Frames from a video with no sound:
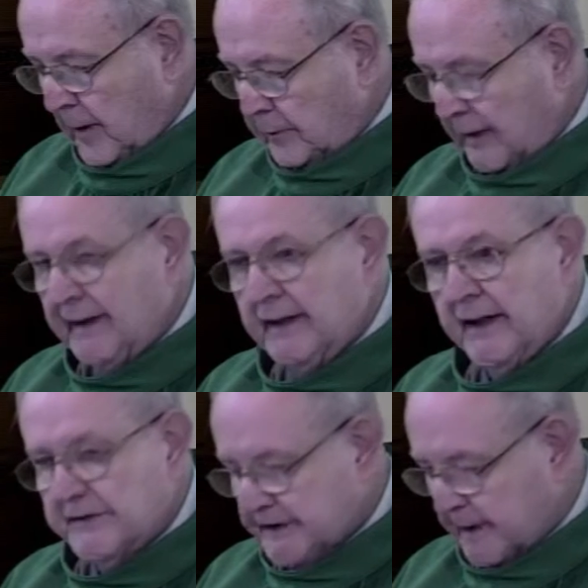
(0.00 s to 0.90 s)
plainly
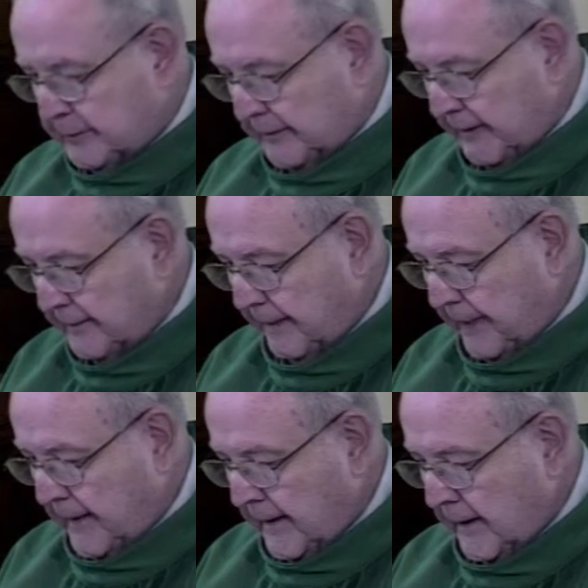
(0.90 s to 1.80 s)
and simply,
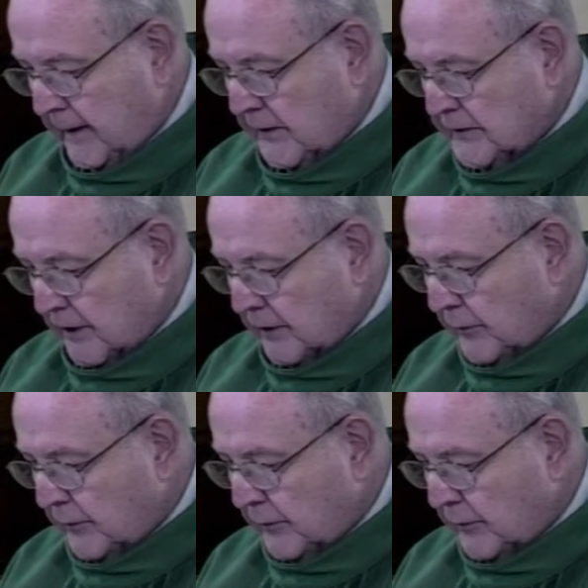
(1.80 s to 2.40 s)
so